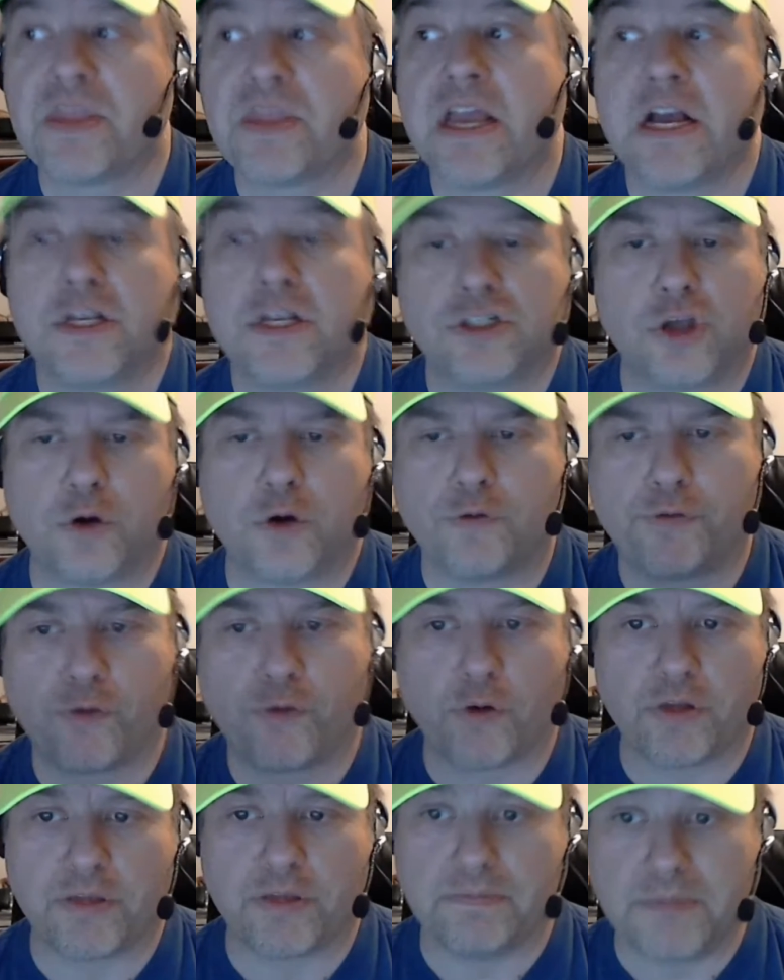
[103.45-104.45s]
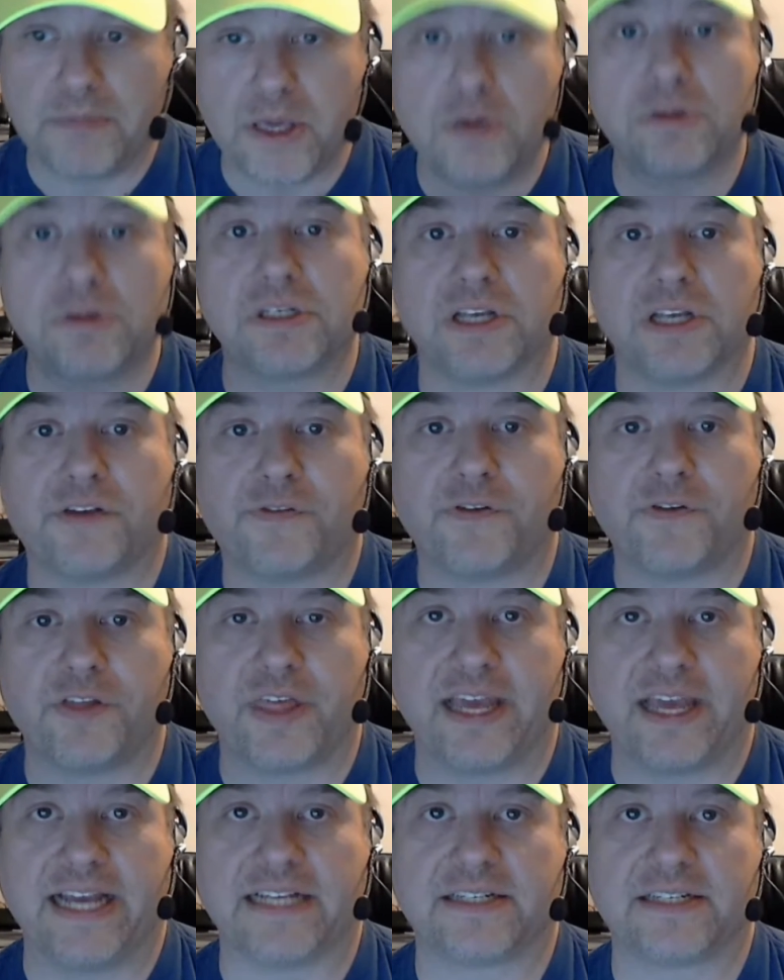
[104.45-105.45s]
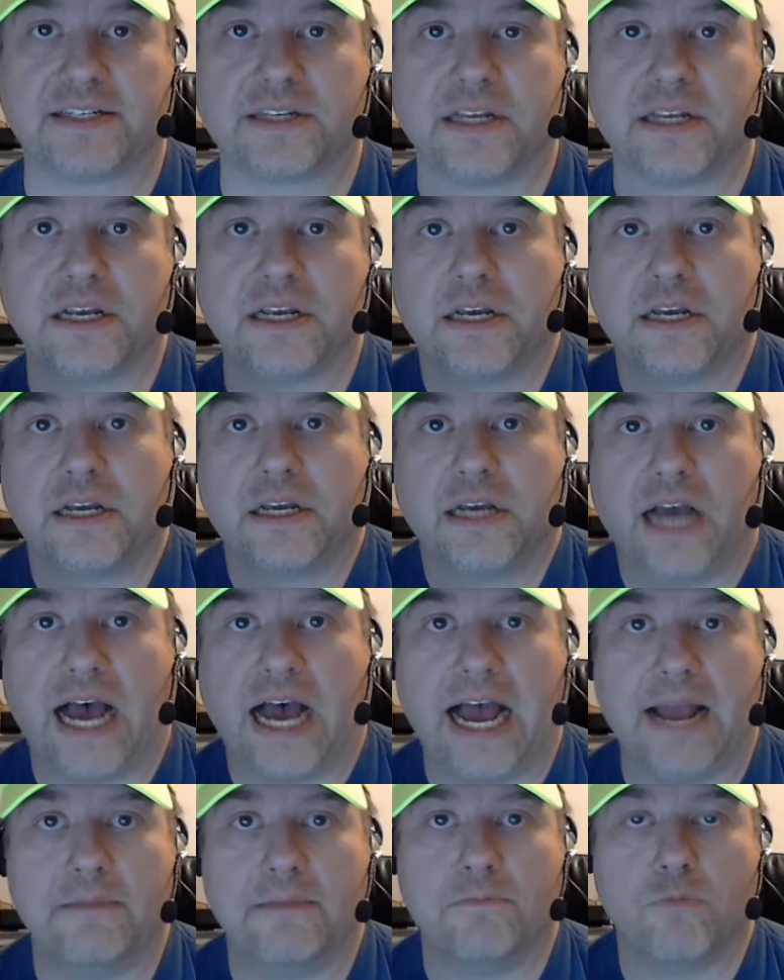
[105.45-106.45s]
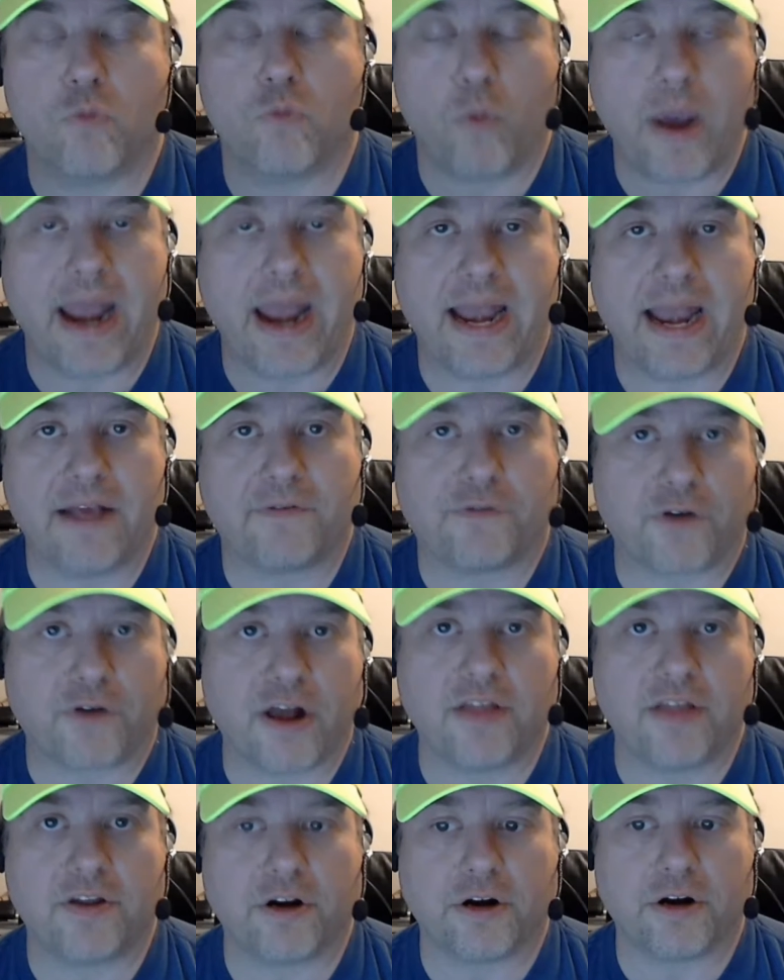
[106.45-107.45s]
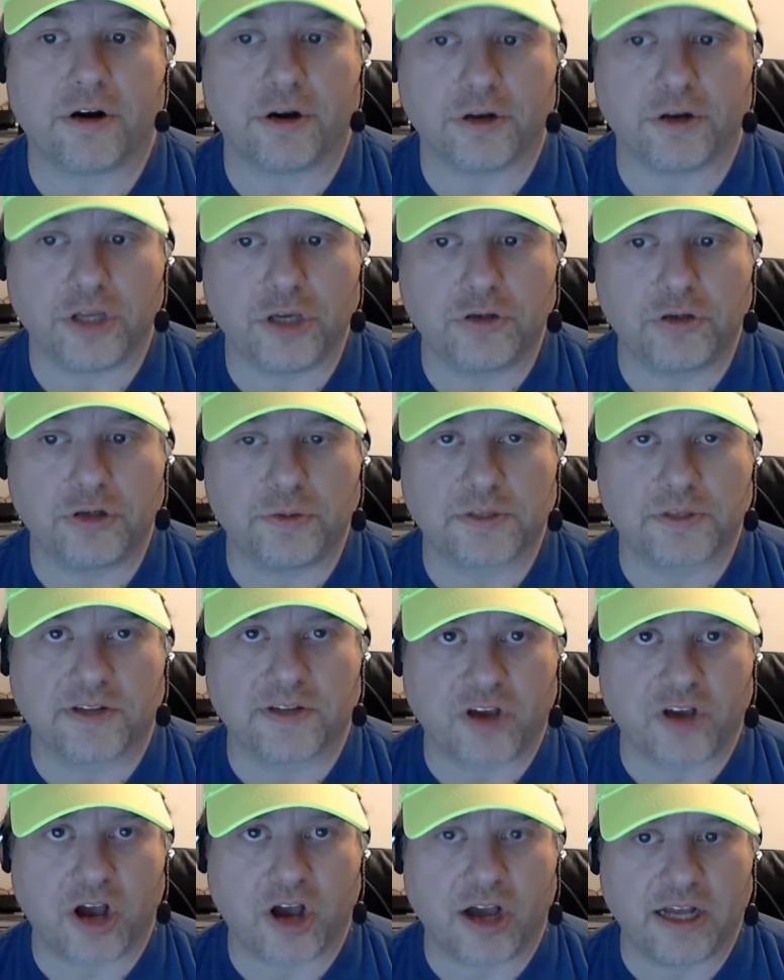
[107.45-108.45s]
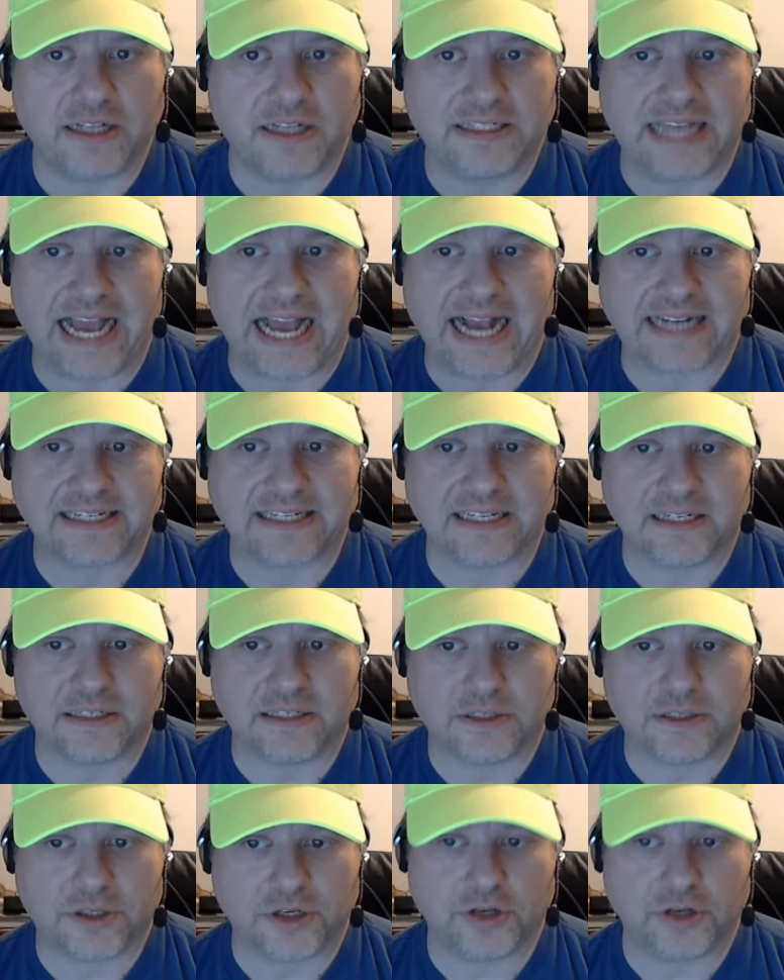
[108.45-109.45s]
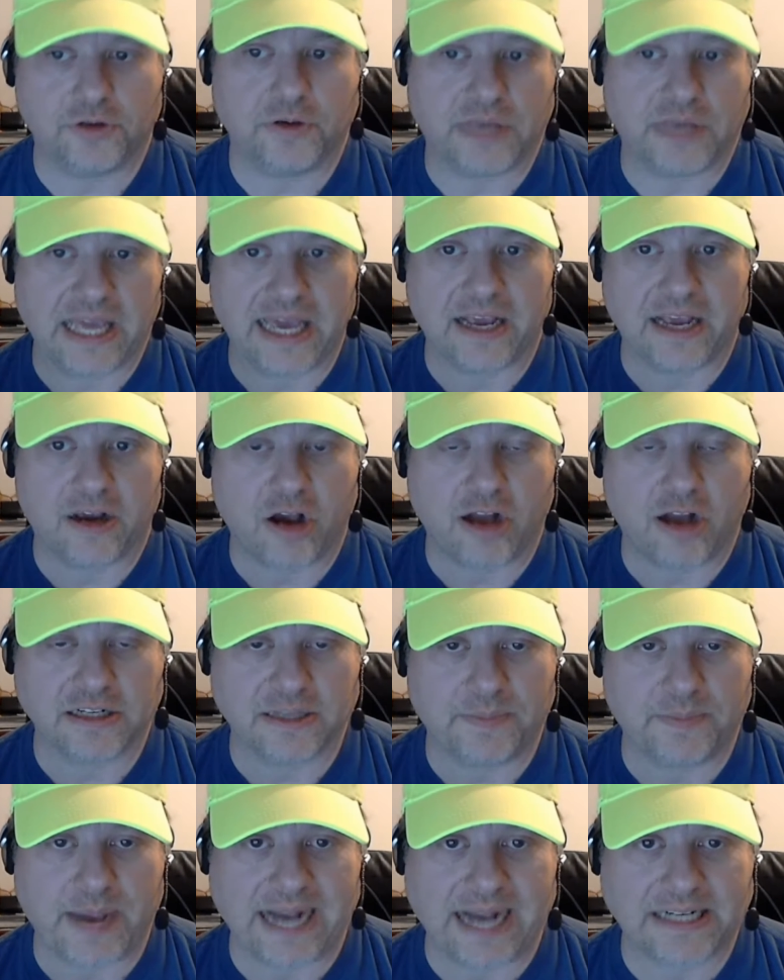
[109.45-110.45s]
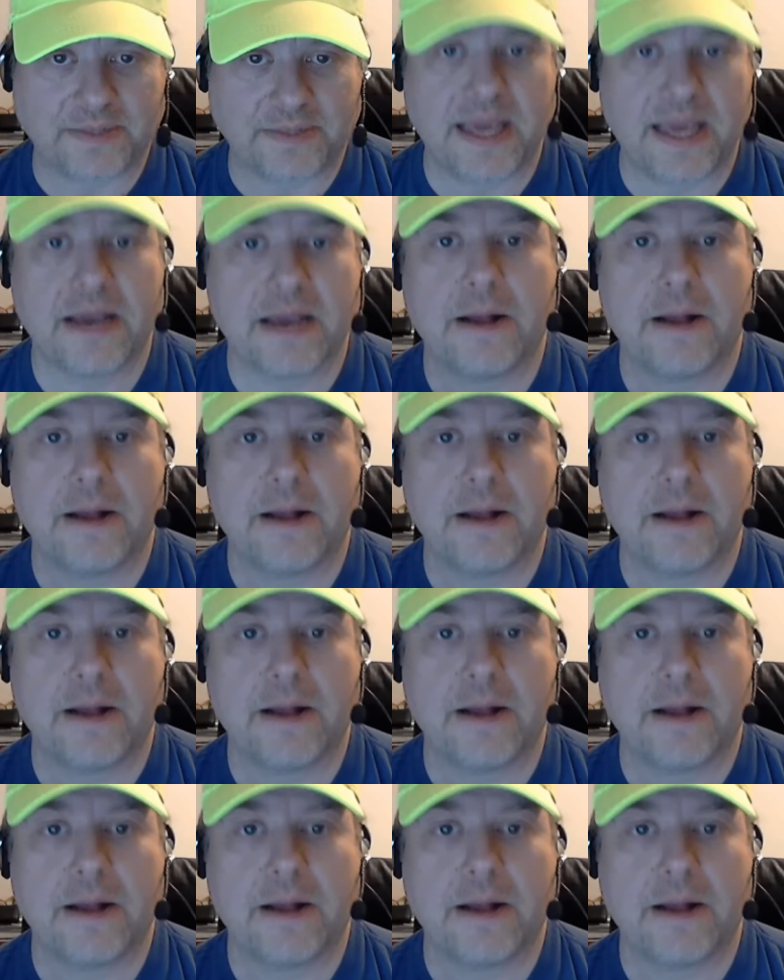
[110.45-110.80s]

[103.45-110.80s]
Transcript: So for the music for this, I'm waiting for other YouTubers I've contacted to get content back to me.